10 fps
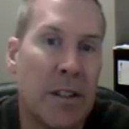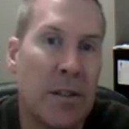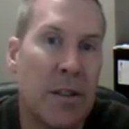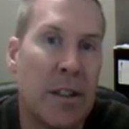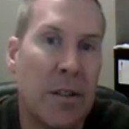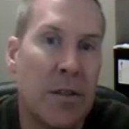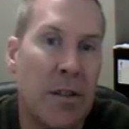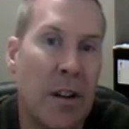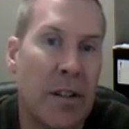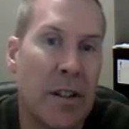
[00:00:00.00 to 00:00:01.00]
You can go to the
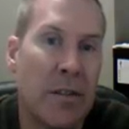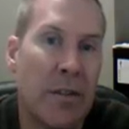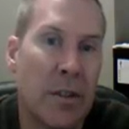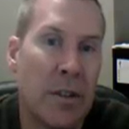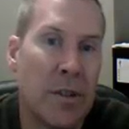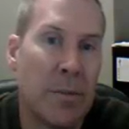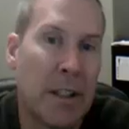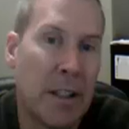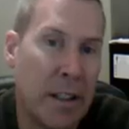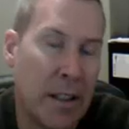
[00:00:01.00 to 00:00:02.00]
REO foreclosures by
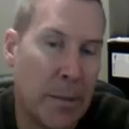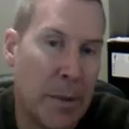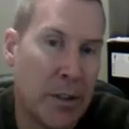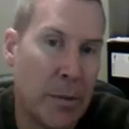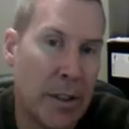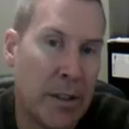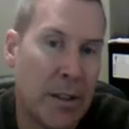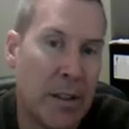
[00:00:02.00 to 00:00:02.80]
clicking on the picture button.